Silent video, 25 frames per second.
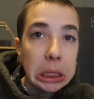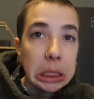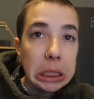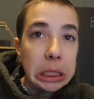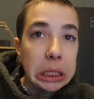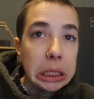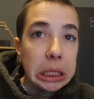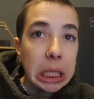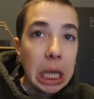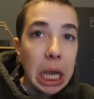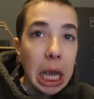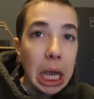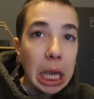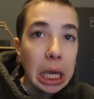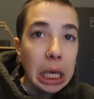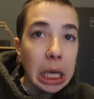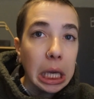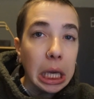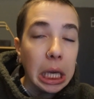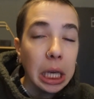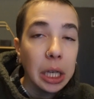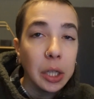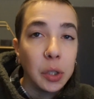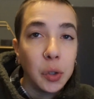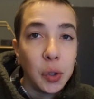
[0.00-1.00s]
sick
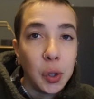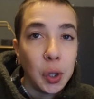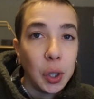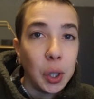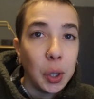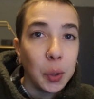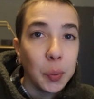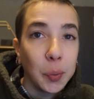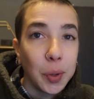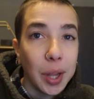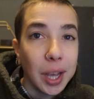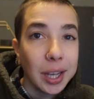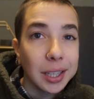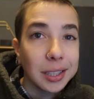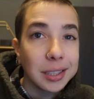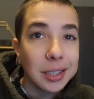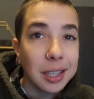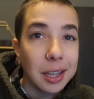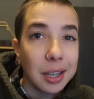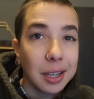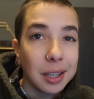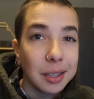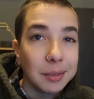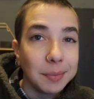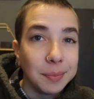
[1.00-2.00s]
to you next
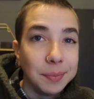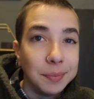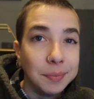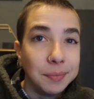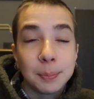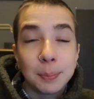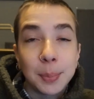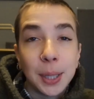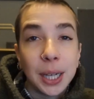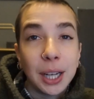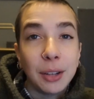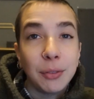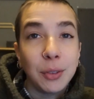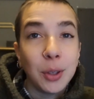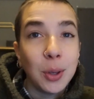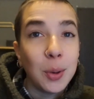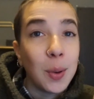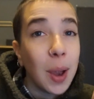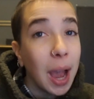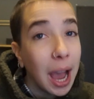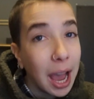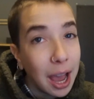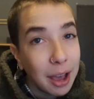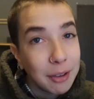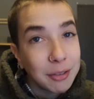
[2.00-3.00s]
time. But if you
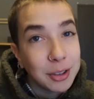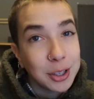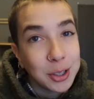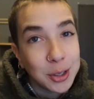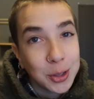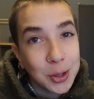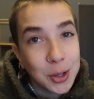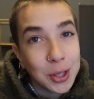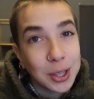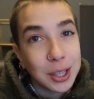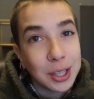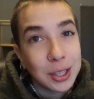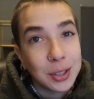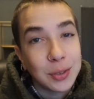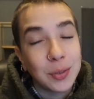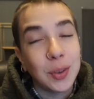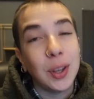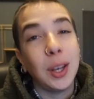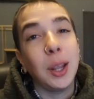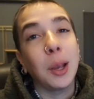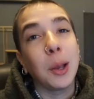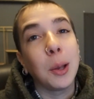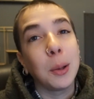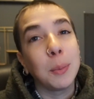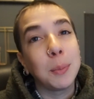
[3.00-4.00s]
have enjoyed this
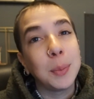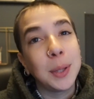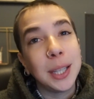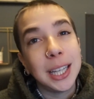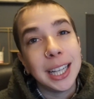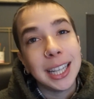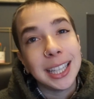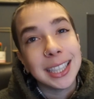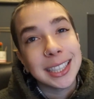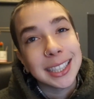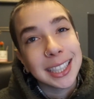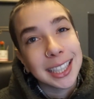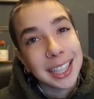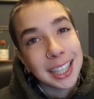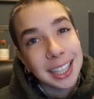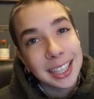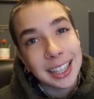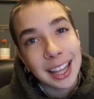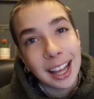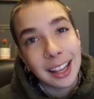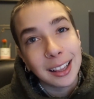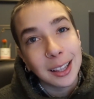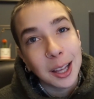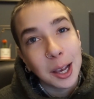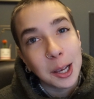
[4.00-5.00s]
video, please click
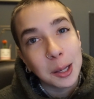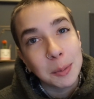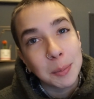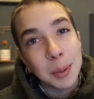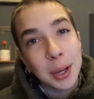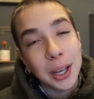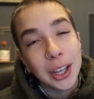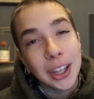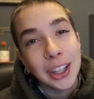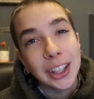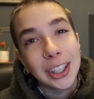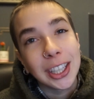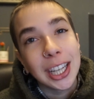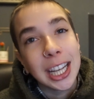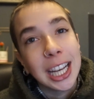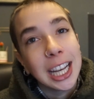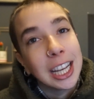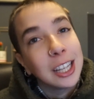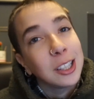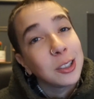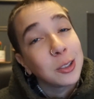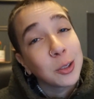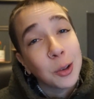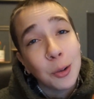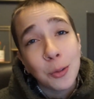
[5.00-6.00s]
that like button.
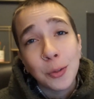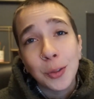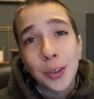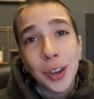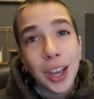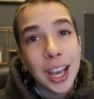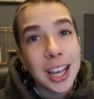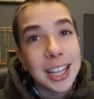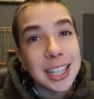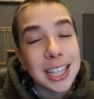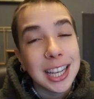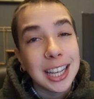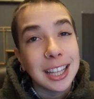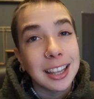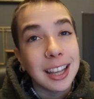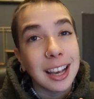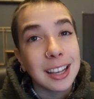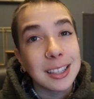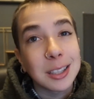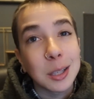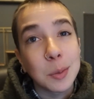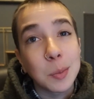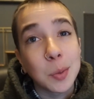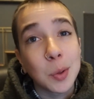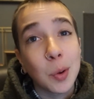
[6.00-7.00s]
Don't forget to hit
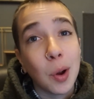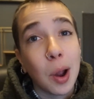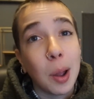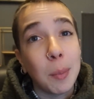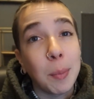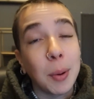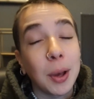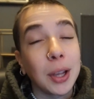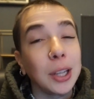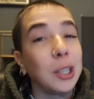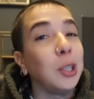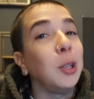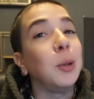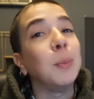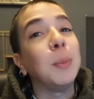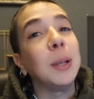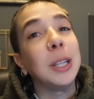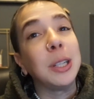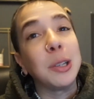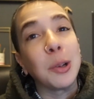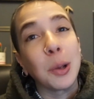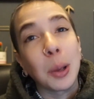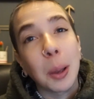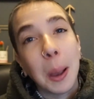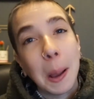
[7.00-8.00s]
that subscribe button. You'd be
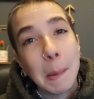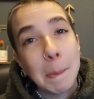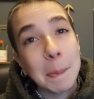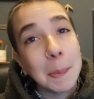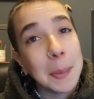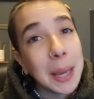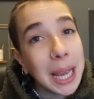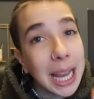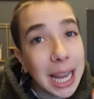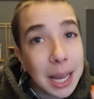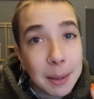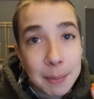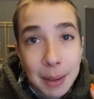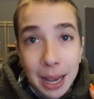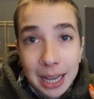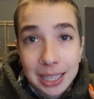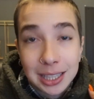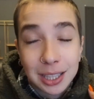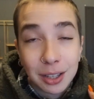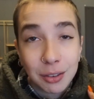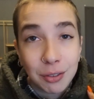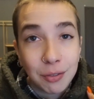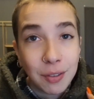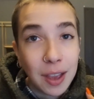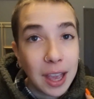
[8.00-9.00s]
doing me a
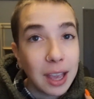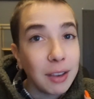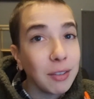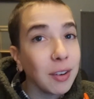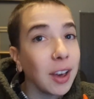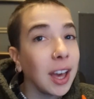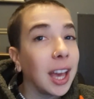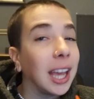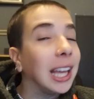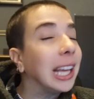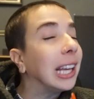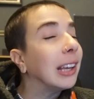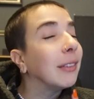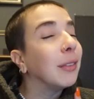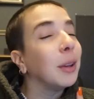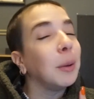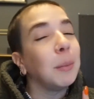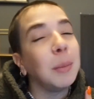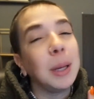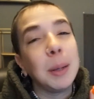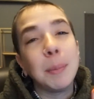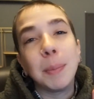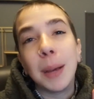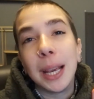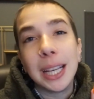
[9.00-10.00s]
massive favor and giving
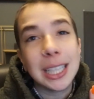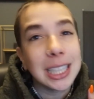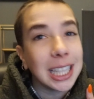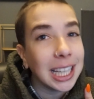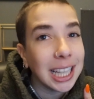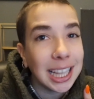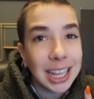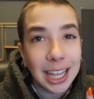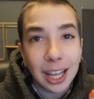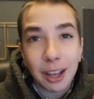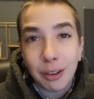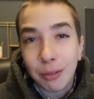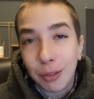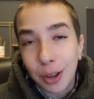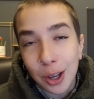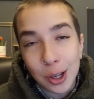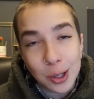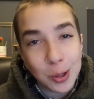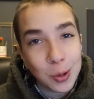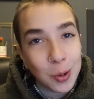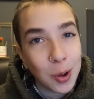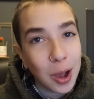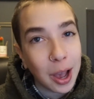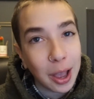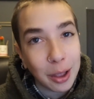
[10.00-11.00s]
me basically a
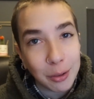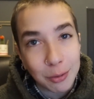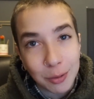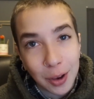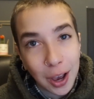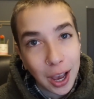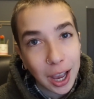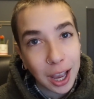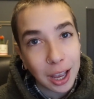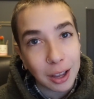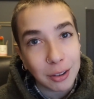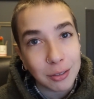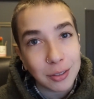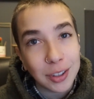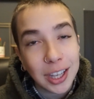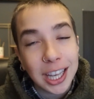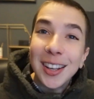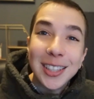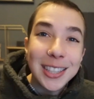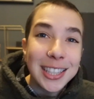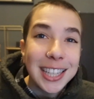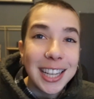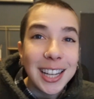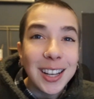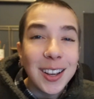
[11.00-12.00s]
virtual high five.
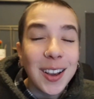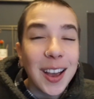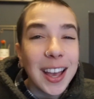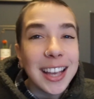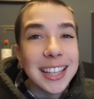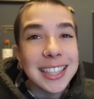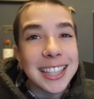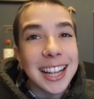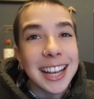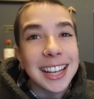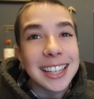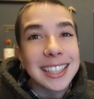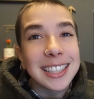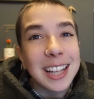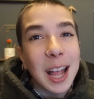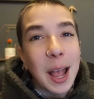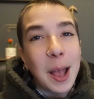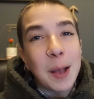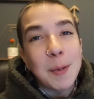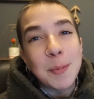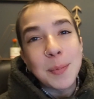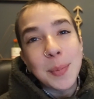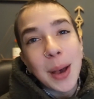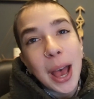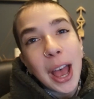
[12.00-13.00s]
I'll see you guys next
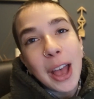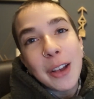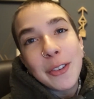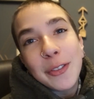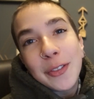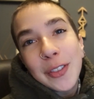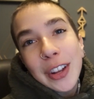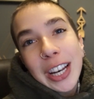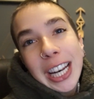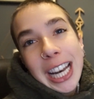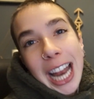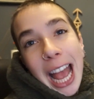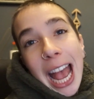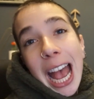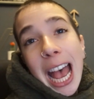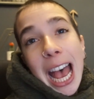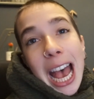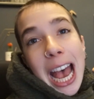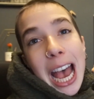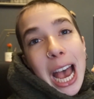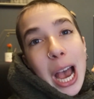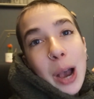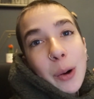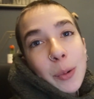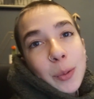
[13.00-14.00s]
time. Bye for
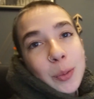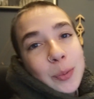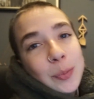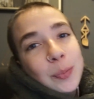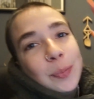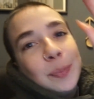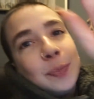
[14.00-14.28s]
now.